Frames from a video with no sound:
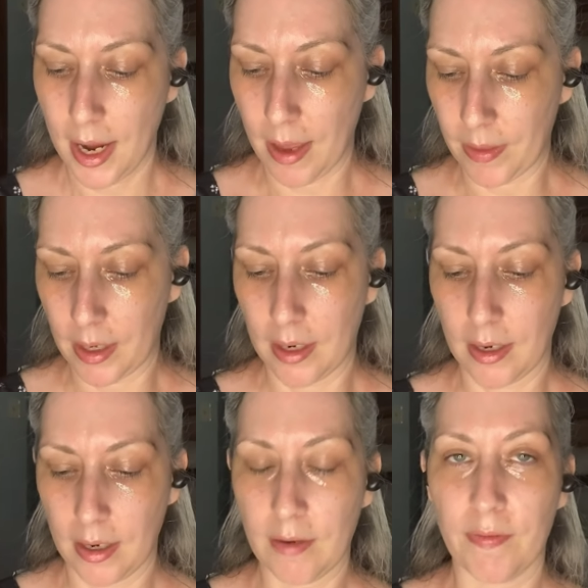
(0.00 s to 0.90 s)
And then
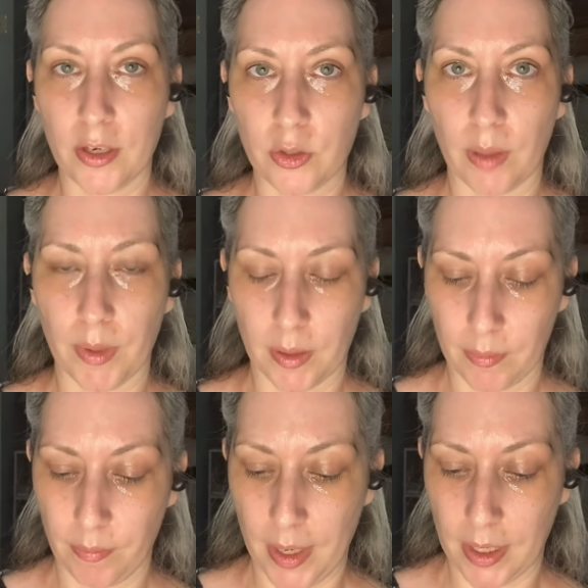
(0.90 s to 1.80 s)
eventually I'm gonna
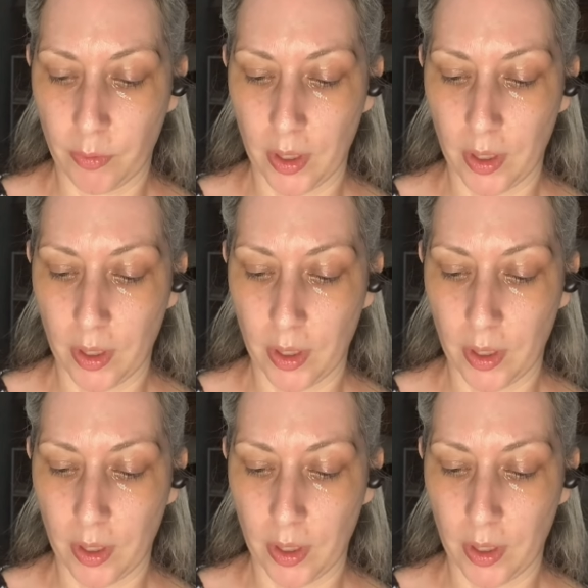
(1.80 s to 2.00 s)
make